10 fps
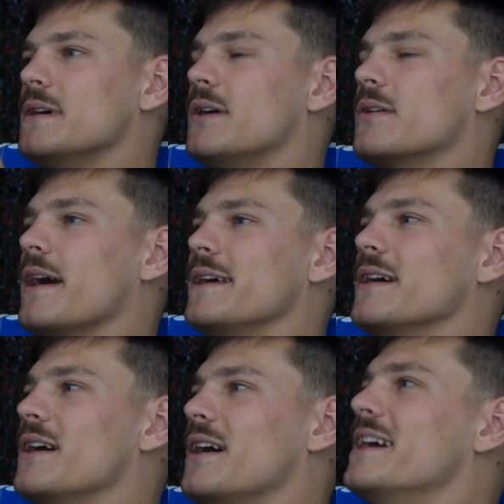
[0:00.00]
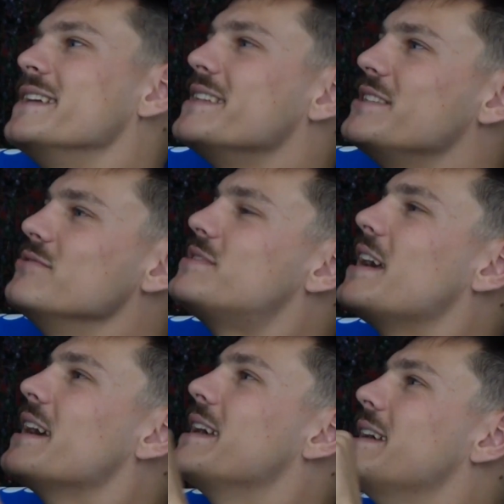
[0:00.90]
Okay. Did you
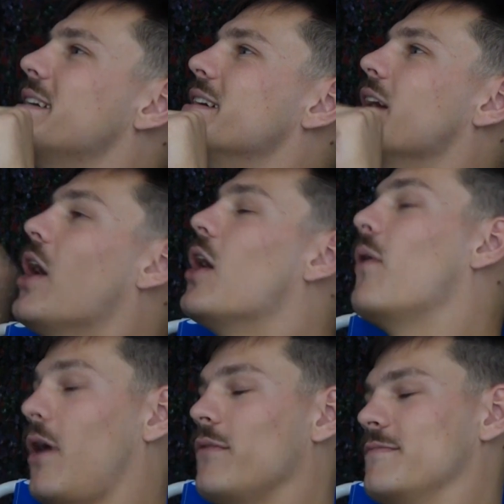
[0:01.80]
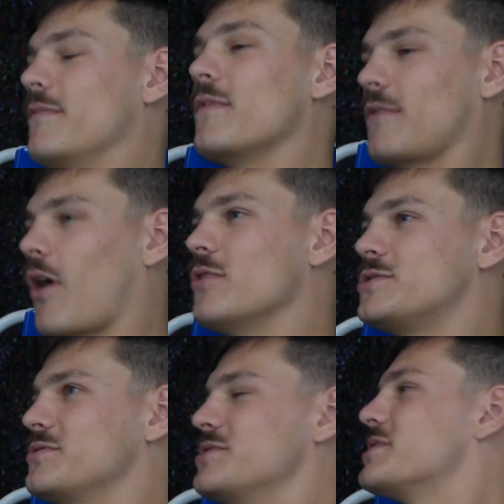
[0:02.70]
say? Oh,
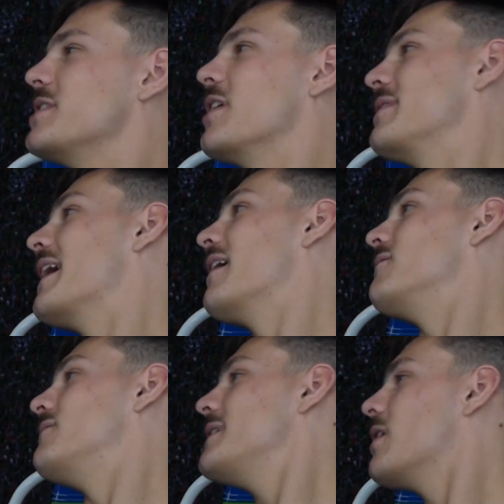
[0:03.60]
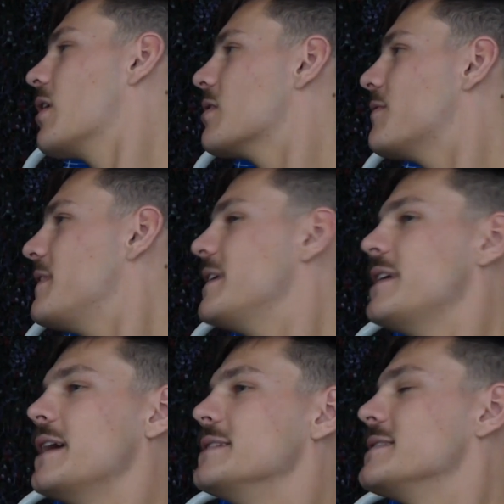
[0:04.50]
also just a note. Yeah,
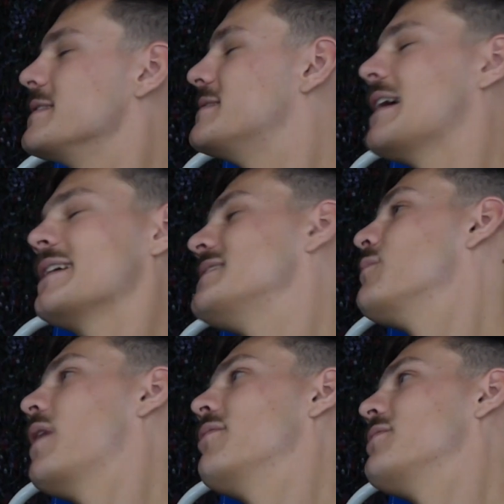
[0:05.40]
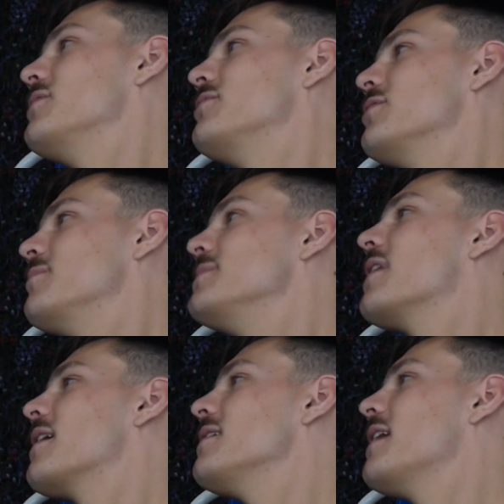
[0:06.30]
videography is the exact same way with YouTube. You gotta